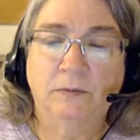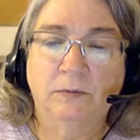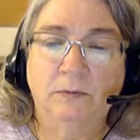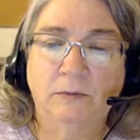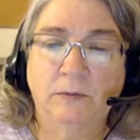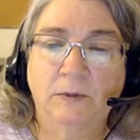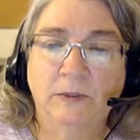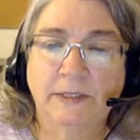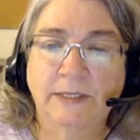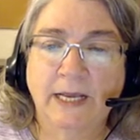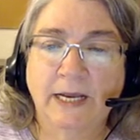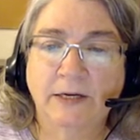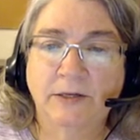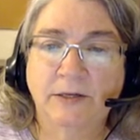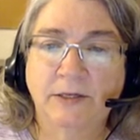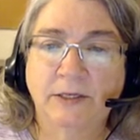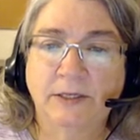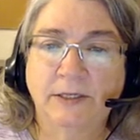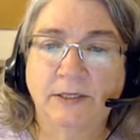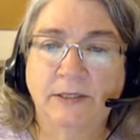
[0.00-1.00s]

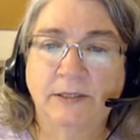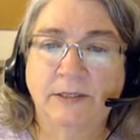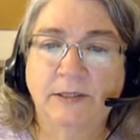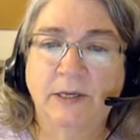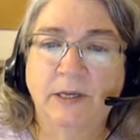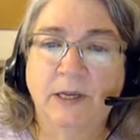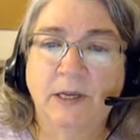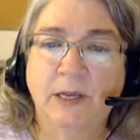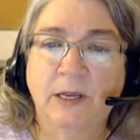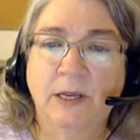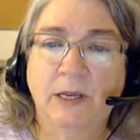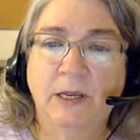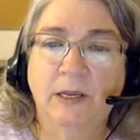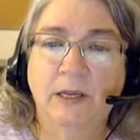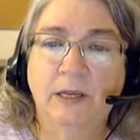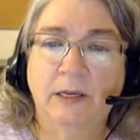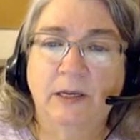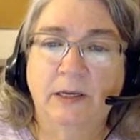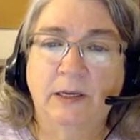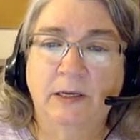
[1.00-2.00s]
sections.
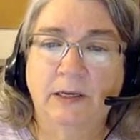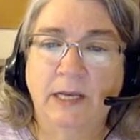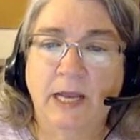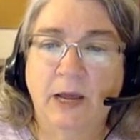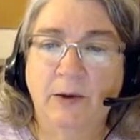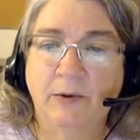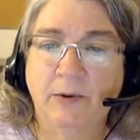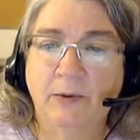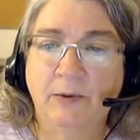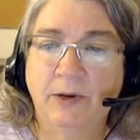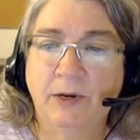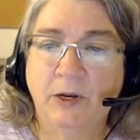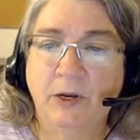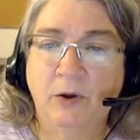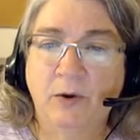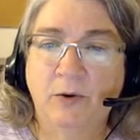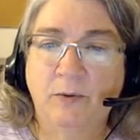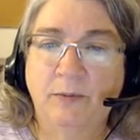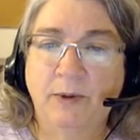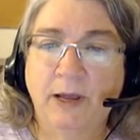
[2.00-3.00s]
Now we want to
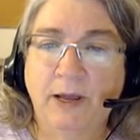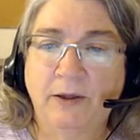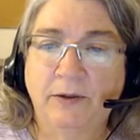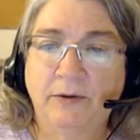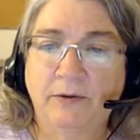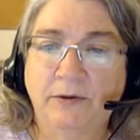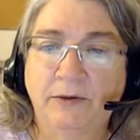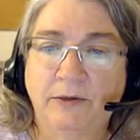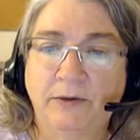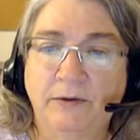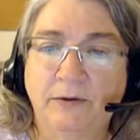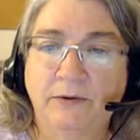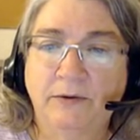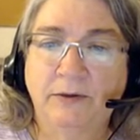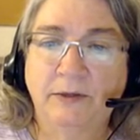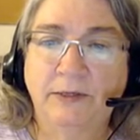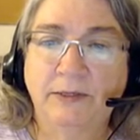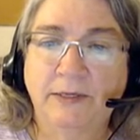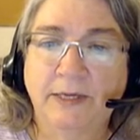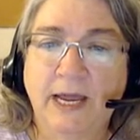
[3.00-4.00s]
know about
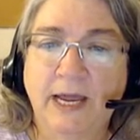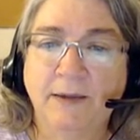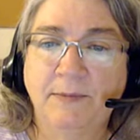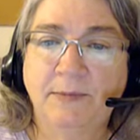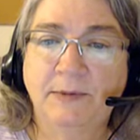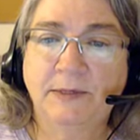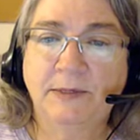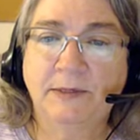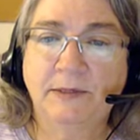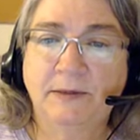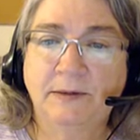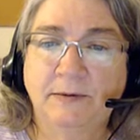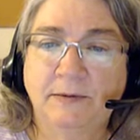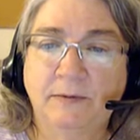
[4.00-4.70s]
the types